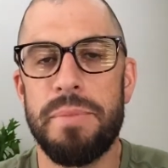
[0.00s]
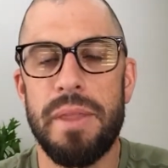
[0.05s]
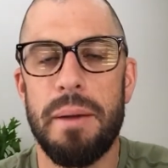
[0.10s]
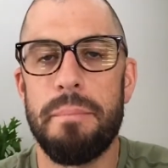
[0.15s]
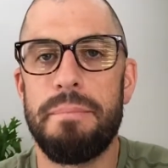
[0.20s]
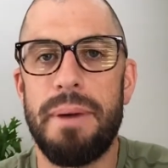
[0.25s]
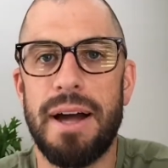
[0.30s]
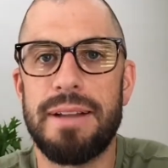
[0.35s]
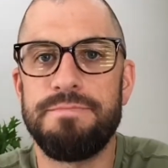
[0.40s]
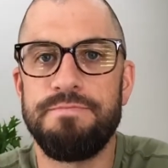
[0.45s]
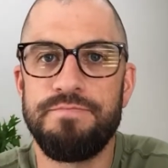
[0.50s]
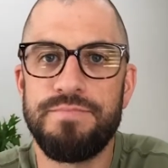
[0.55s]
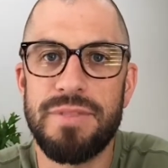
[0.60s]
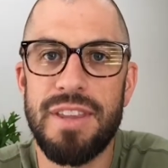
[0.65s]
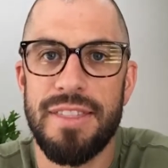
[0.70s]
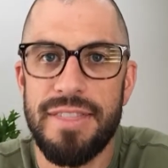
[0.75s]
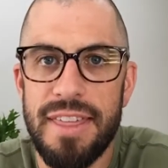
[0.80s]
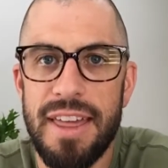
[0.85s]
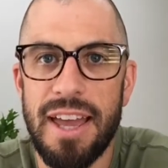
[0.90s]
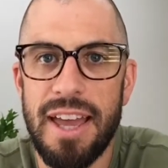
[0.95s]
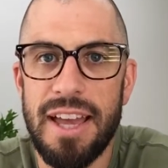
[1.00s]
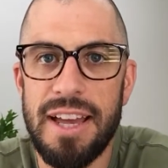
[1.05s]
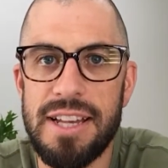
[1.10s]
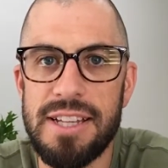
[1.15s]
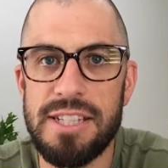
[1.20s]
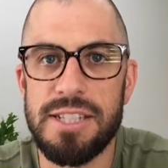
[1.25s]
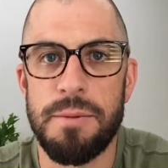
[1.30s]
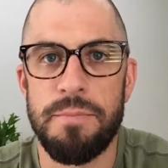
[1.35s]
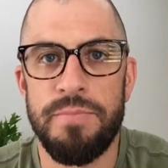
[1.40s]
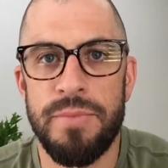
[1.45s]
But the thing
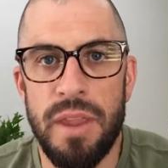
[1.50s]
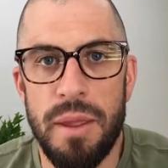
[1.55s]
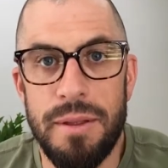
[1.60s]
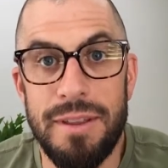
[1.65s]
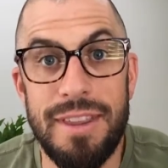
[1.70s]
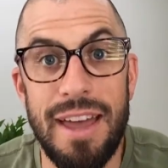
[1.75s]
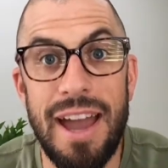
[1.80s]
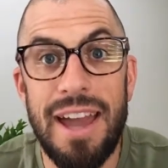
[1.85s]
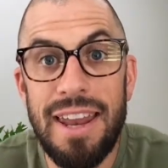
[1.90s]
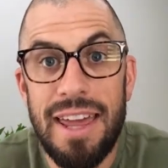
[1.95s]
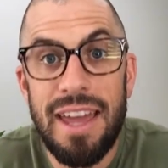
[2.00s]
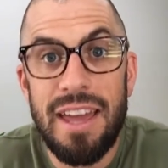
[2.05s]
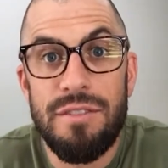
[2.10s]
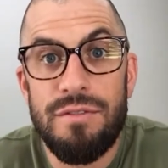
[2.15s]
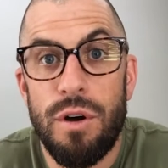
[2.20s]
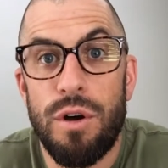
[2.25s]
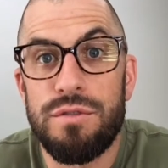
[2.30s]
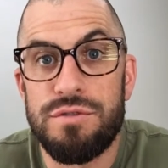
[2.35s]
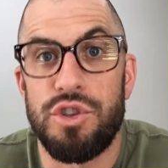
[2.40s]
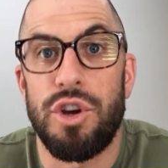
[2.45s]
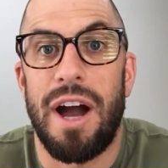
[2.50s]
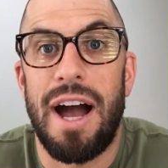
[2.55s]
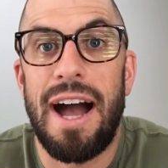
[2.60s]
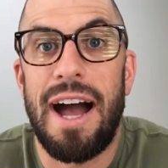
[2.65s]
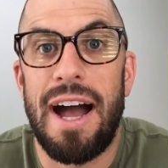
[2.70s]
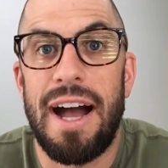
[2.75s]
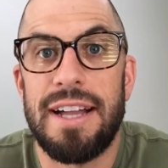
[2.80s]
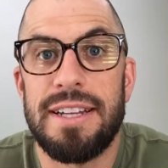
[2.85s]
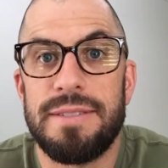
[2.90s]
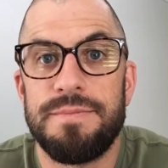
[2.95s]
is, dating involves your
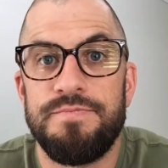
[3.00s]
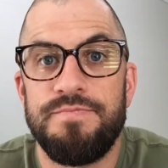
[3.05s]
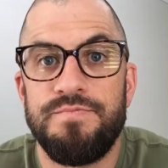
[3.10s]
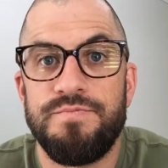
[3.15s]
heart,